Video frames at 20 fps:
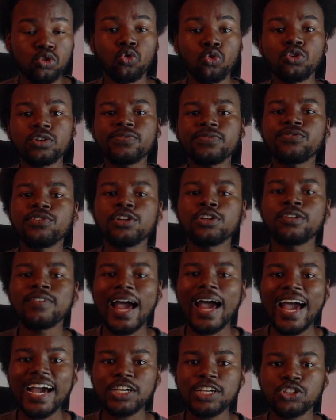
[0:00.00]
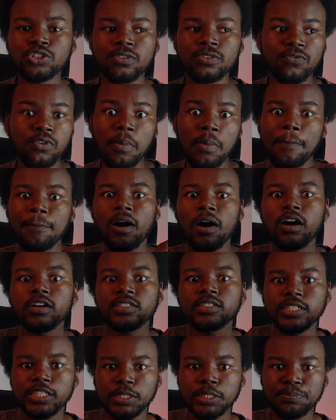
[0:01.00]
thought, feeling, action from a past
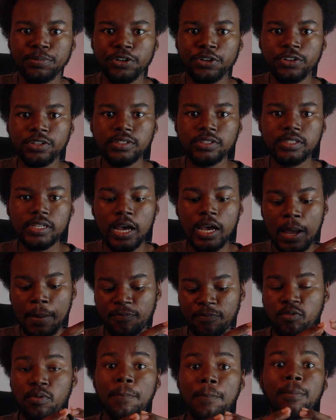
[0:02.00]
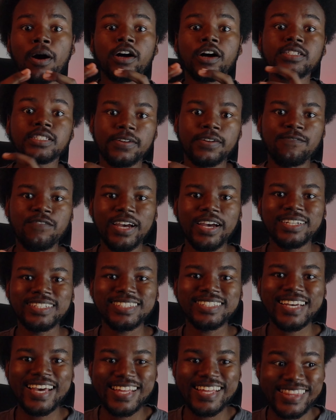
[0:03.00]
experience, from a past event
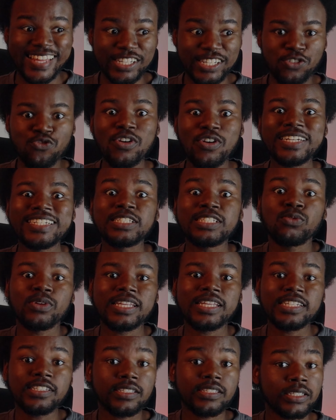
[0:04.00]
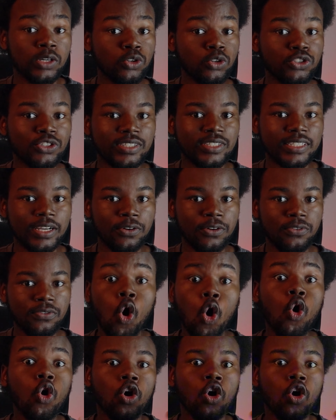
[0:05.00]
that's already within instilled yourself, or